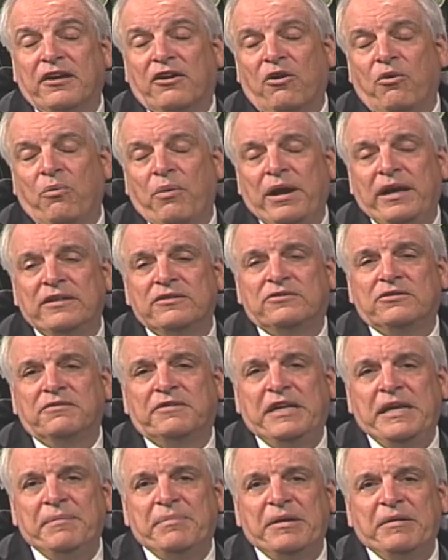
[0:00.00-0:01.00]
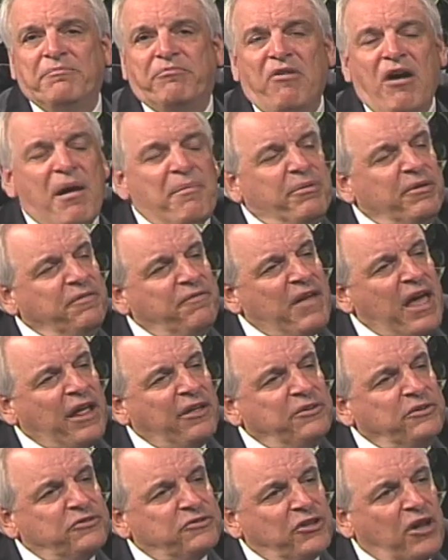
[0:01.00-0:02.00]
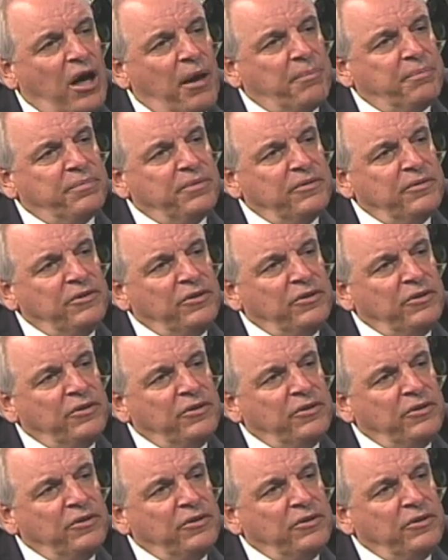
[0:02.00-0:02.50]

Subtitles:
are ways of keeping property values up.